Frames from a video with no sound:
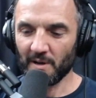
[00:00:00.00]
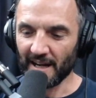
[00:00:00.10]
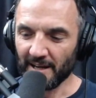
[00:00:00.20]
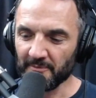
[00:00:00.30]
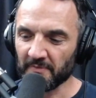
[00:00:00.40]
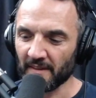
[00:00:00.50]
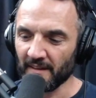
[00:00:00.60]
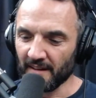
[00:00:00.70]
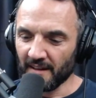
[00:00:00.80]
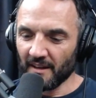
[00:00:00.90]
Okay.
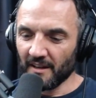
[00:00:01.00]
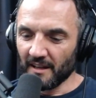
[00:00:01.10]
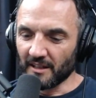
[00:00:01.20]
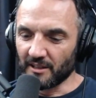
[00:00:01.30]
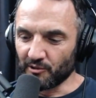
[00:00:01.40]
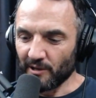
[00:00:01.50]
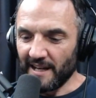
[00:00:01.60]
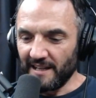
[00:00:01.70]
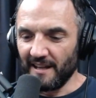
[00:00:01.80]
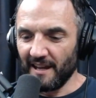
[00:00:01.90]

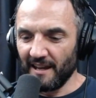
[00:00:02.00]
Great.